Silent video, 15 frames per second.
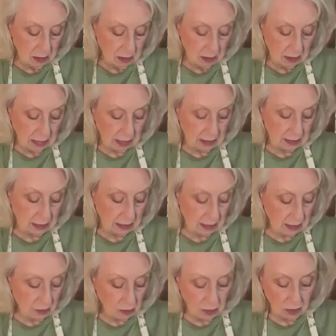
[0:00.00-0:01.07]
like I
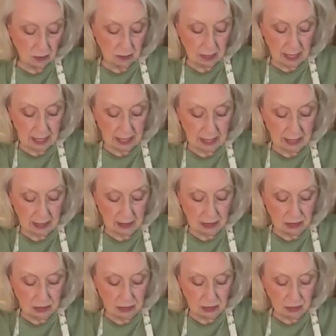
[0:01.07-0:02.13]
say, I had
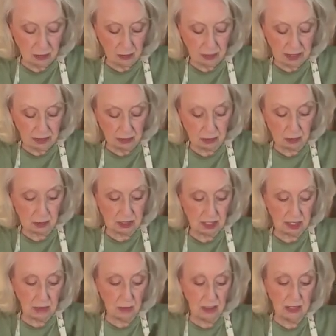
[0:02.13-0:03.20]
Julie Wells was
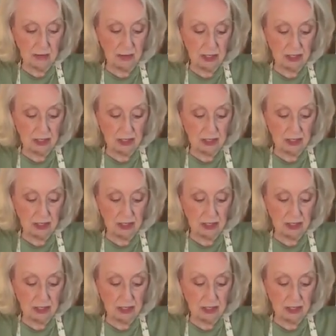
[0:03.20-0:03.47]
there with me.